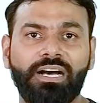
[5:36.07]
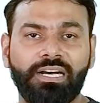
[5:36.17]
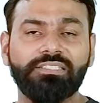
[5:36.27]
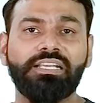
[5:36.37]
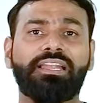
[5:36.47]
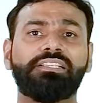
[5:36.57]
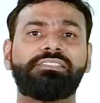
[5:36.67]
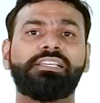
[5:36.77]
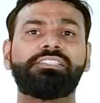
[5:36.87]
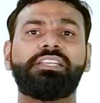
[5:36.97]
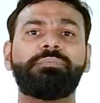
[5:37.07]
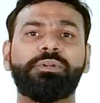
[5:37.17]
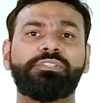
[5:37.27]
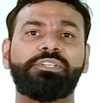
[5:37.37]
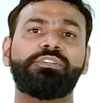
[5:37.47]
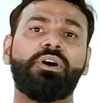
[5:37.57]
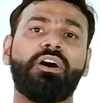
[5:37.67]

hours had a 60%